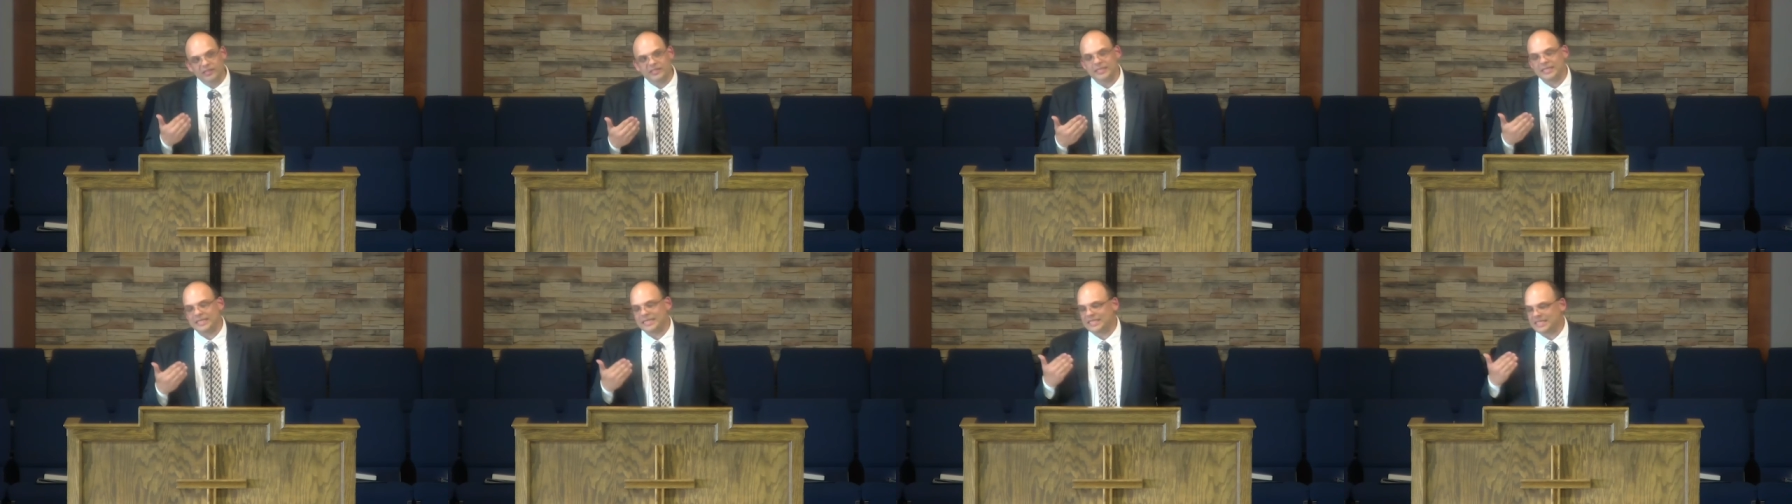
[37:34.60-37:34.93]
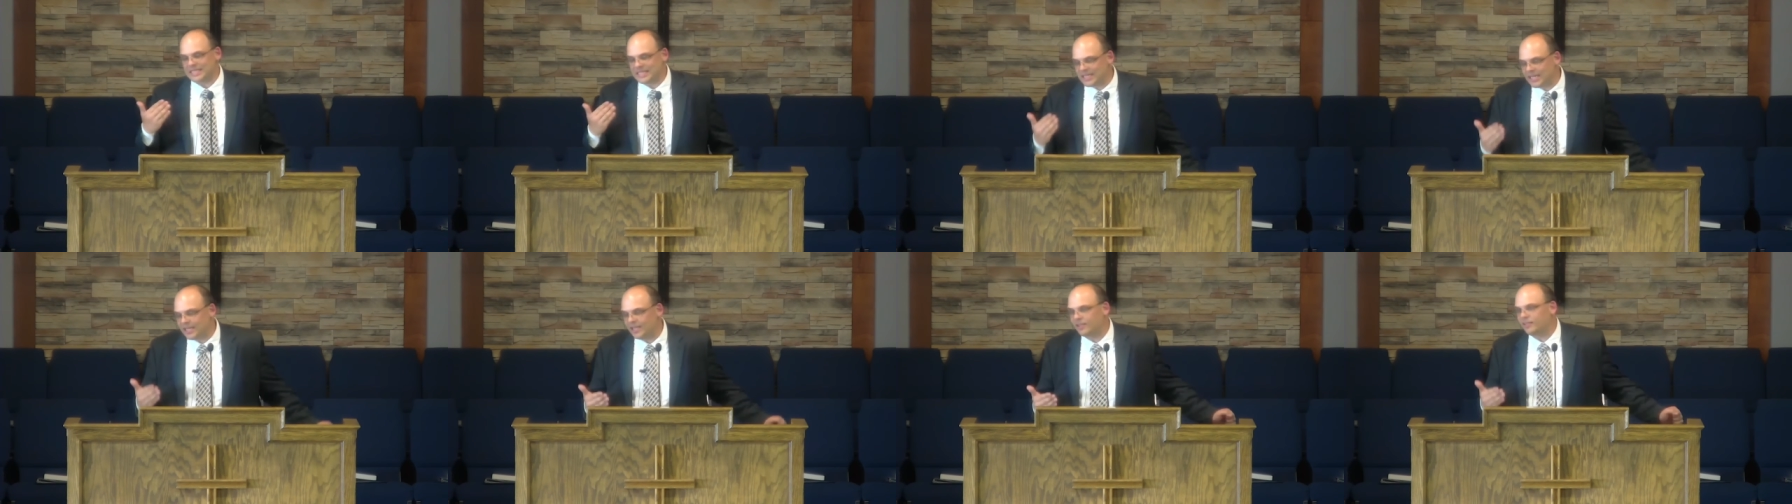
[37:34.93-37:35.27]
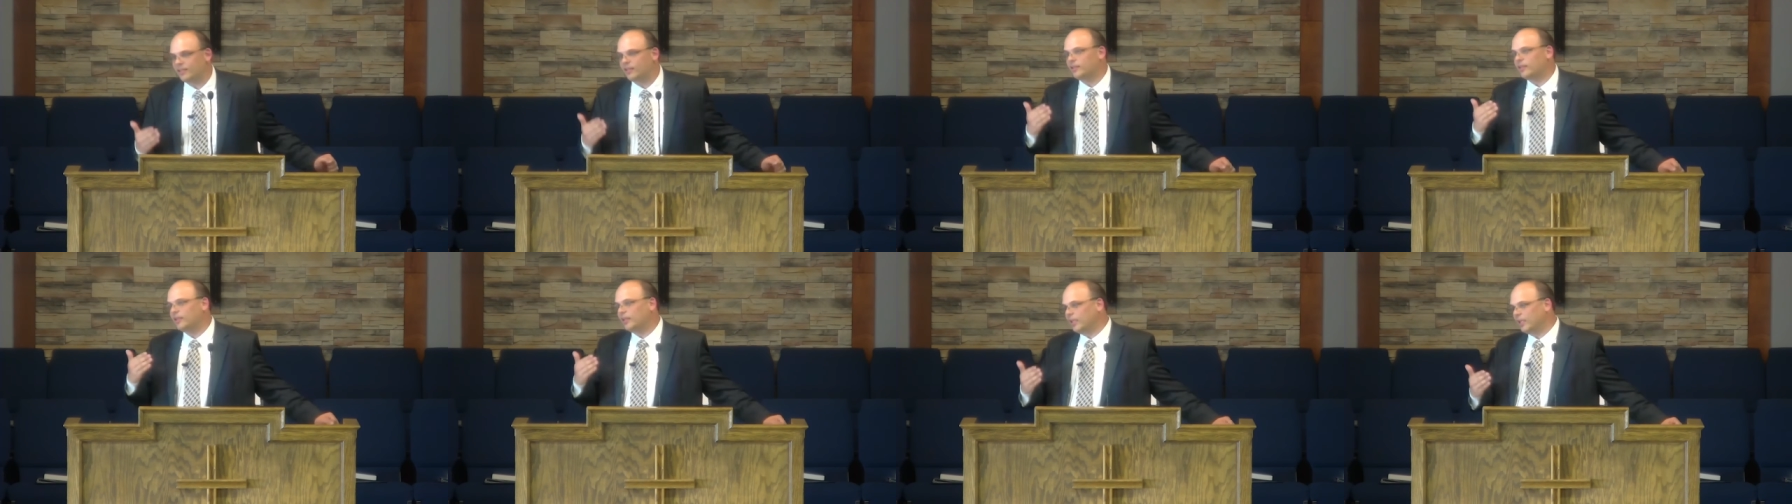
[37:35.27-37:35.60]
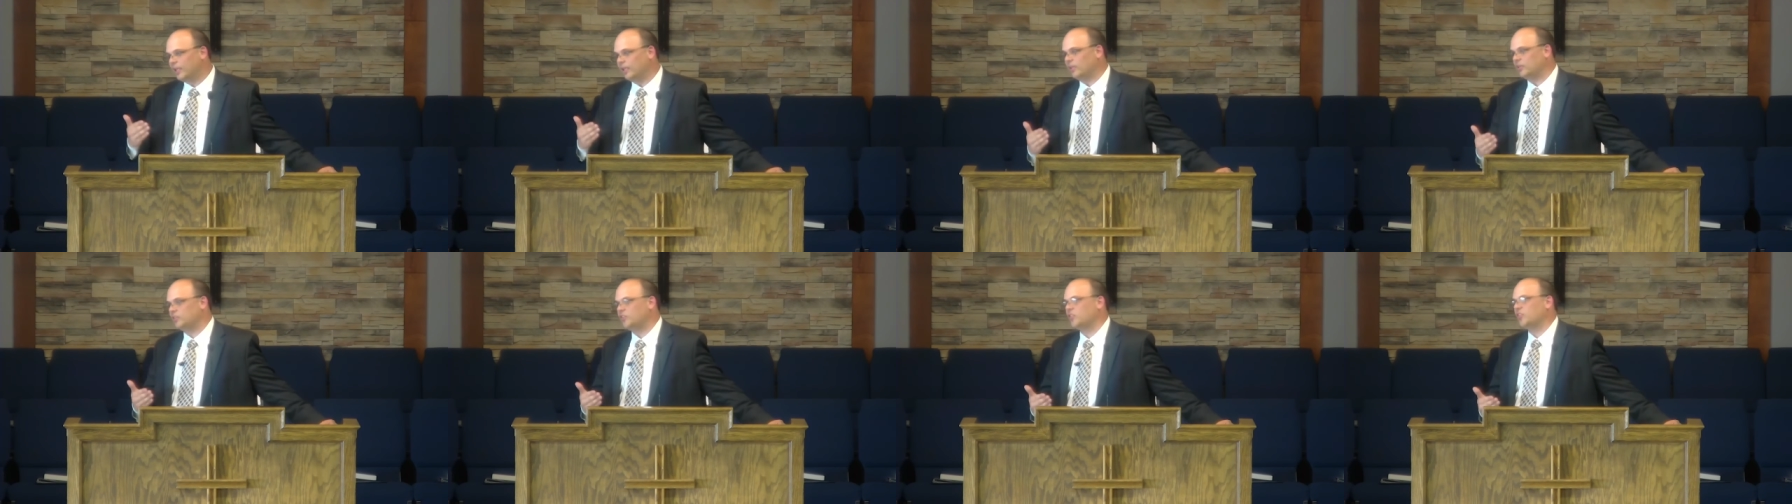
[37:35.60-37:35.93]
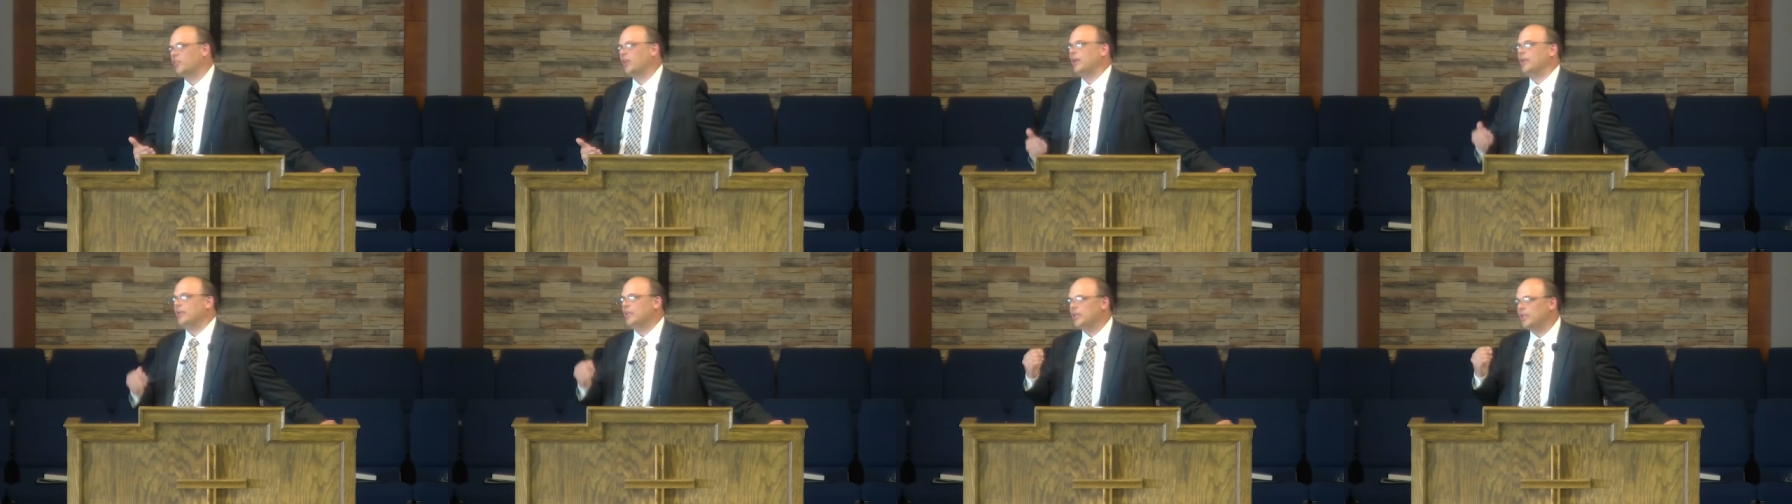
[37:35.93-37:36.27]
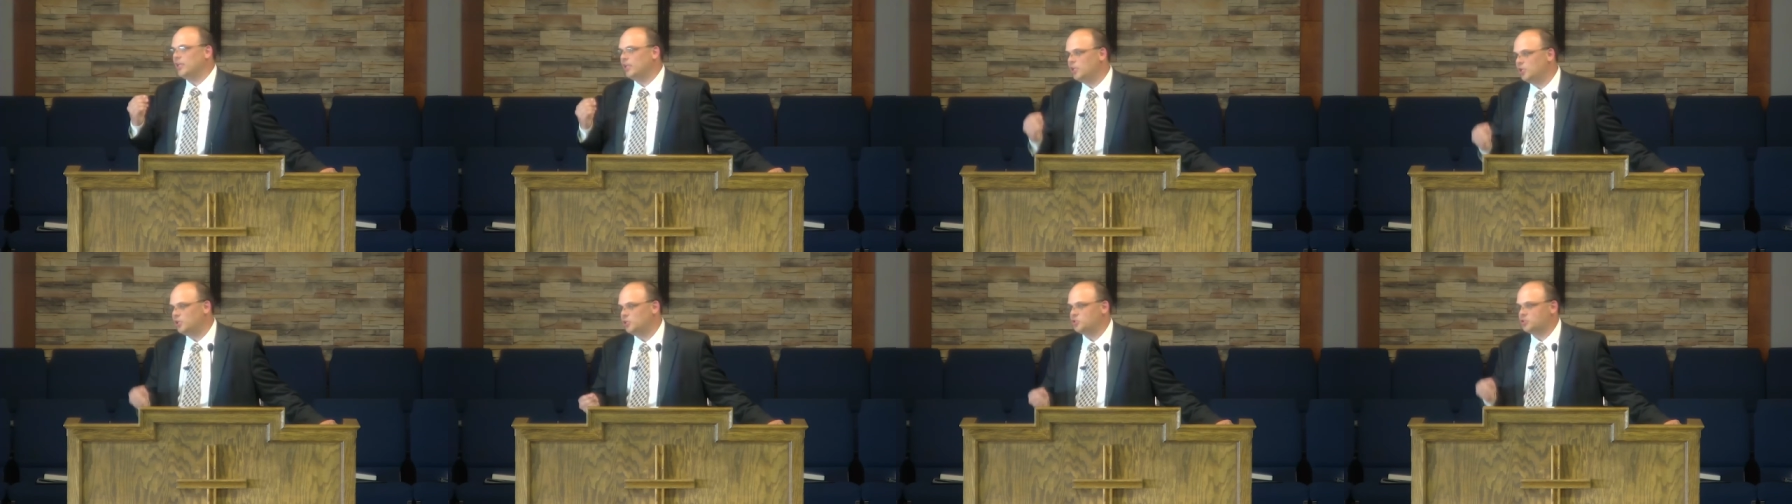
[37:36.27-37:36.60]
to see the needs that
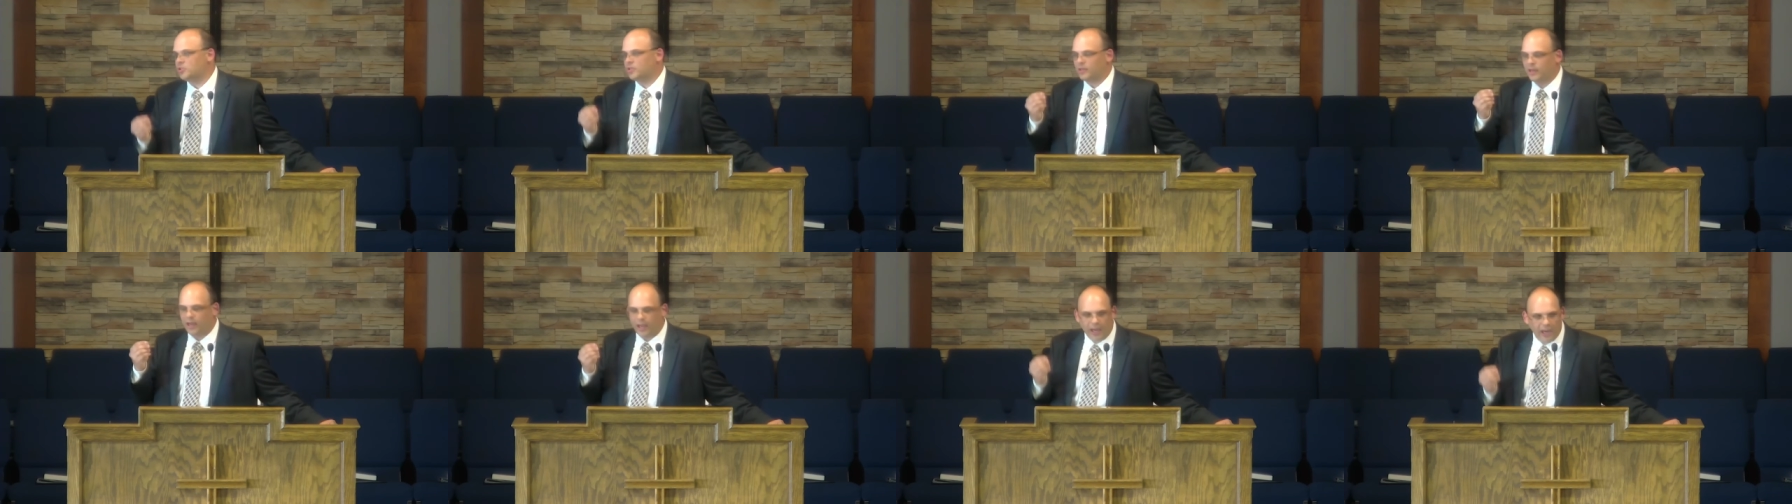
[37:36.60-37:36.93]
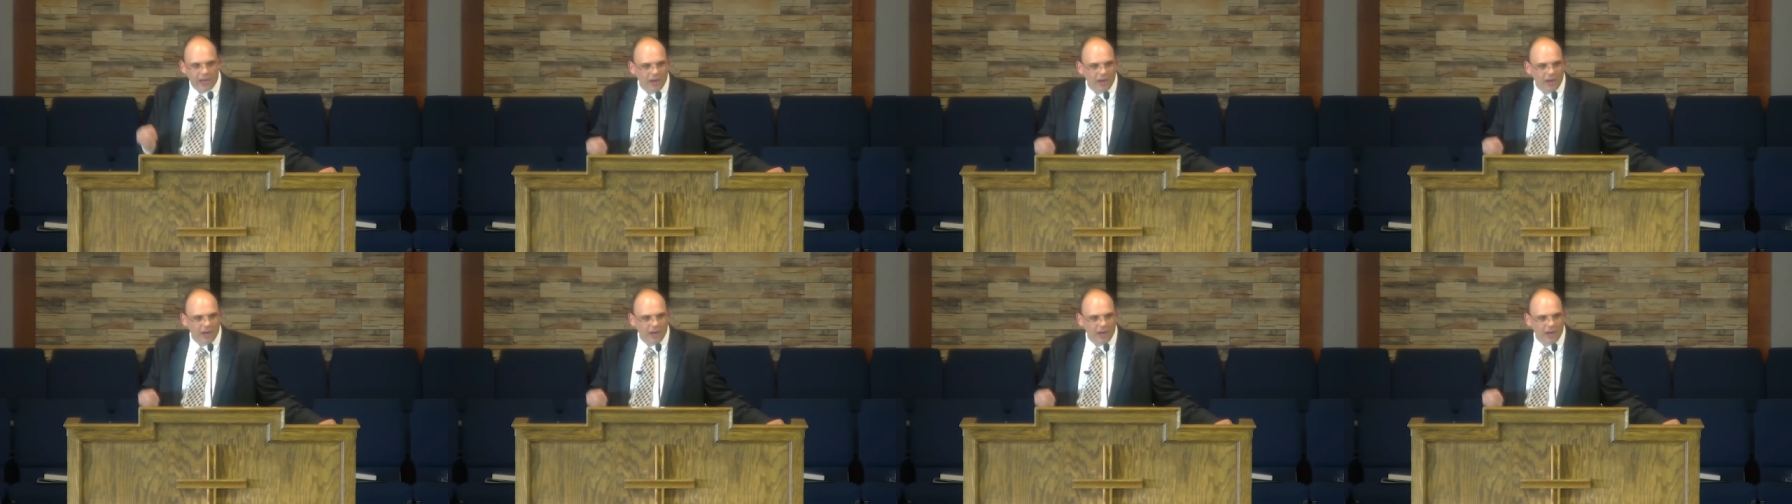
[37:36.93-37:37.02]
each and